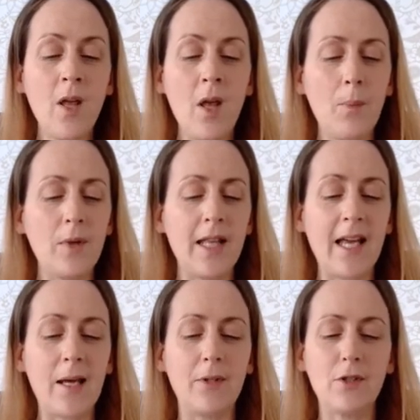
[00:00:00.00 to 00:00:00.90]
but they
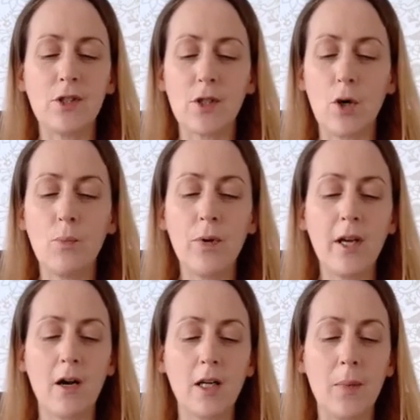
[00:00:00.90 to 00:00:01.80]
had been so
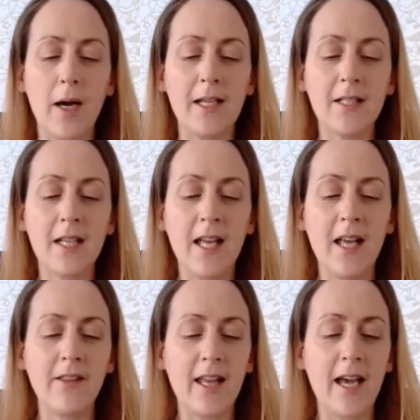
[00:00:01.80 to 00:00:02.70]
preoccupied
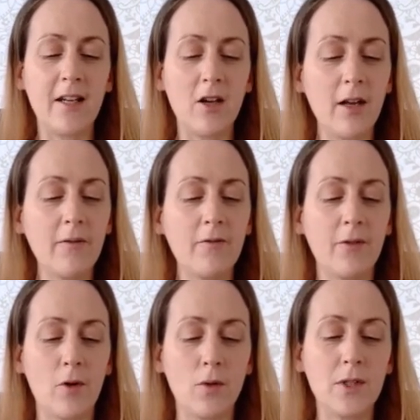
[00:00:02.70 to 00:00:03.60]
they had not
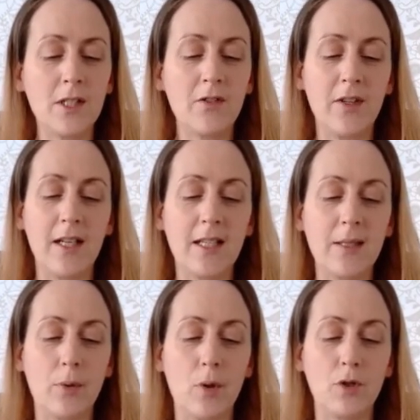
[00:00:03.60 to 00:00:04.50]
noticed Felix
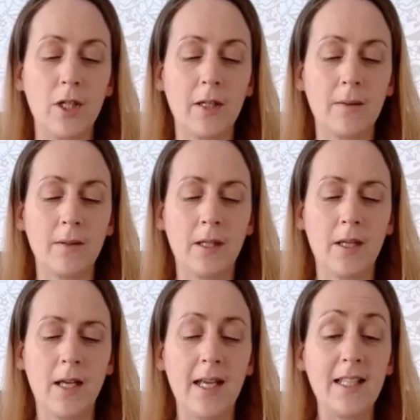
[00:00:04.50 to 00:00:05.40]
approaching.
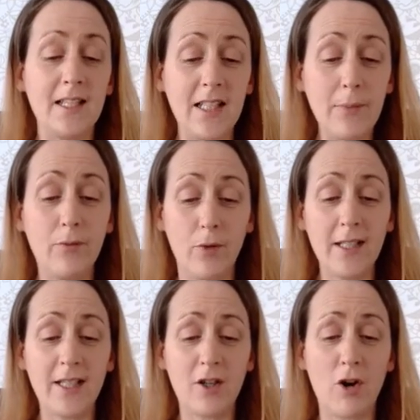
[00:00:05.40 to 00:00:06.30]
His deep voice
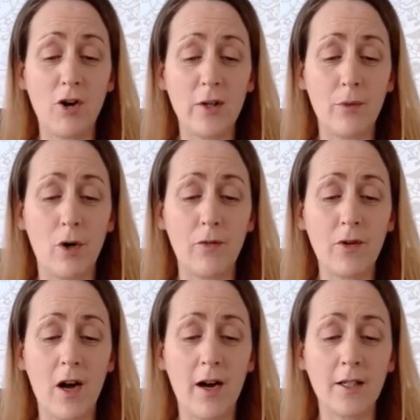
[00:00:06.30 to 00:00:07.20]
had caught them off
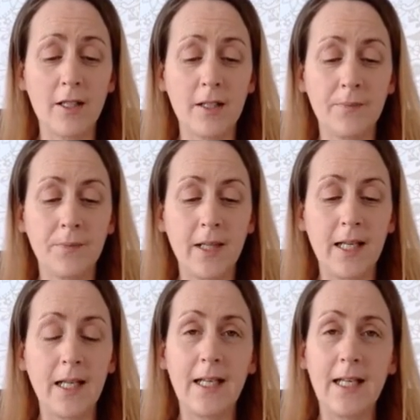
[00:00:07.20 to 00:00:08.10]
guard.
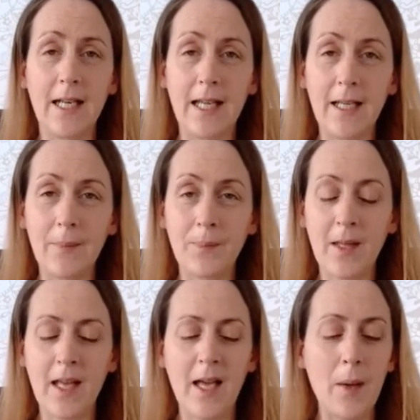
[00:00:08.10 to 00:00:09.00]
Lily,
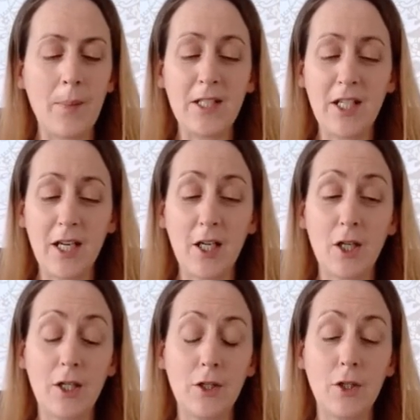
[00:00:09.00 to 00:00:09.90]
a particularly
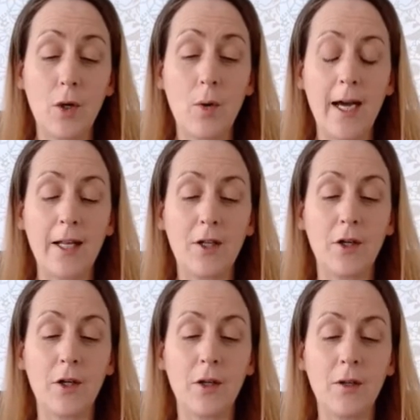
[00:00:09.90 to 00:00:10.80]
doe-eyed
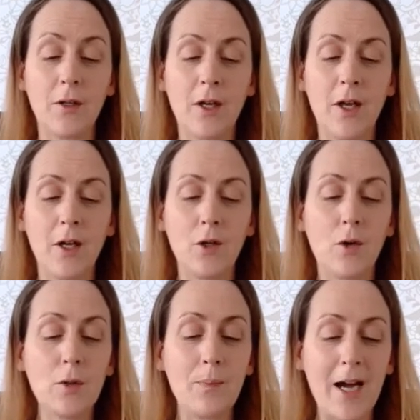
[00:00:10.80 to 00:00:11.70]
girl,
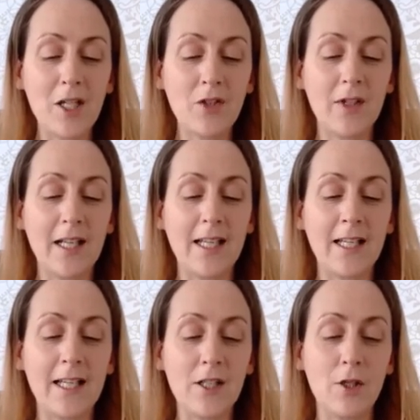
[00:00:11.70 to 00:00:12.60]
looked bashfully in
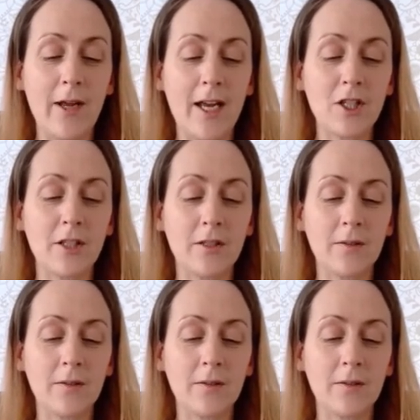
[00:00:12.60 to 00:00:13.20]
his direction.